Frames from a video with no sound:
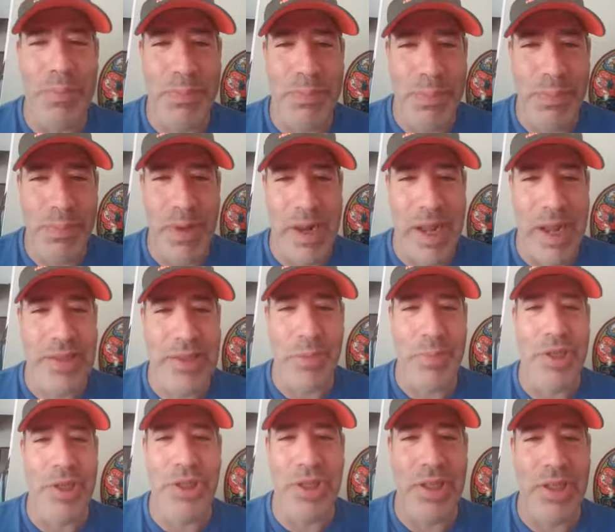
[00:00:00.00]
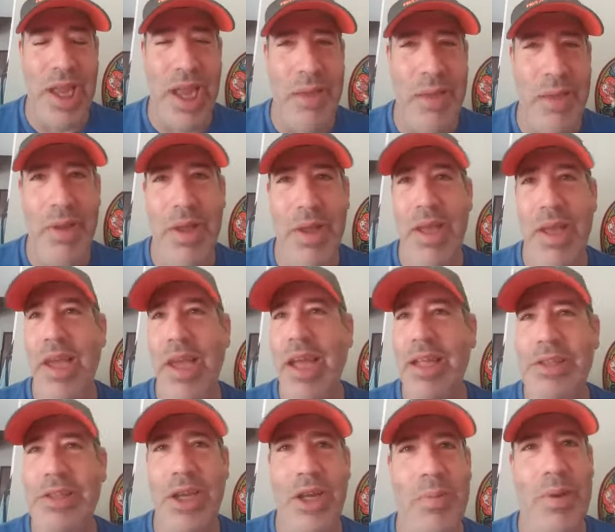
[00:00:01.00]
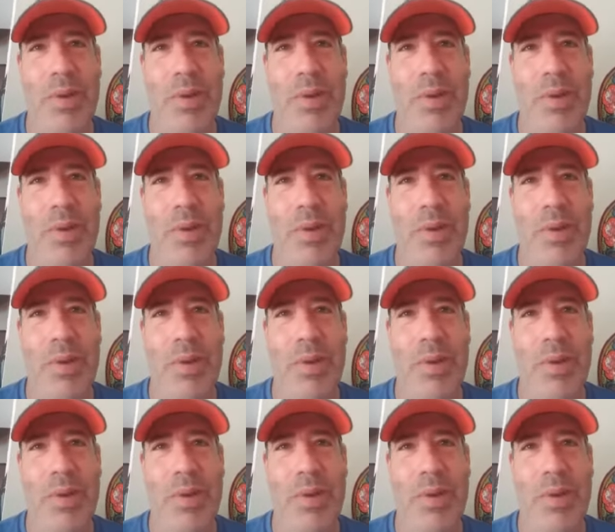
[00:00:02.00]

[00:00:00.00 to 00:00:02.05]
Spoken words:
an exhibition game. It's going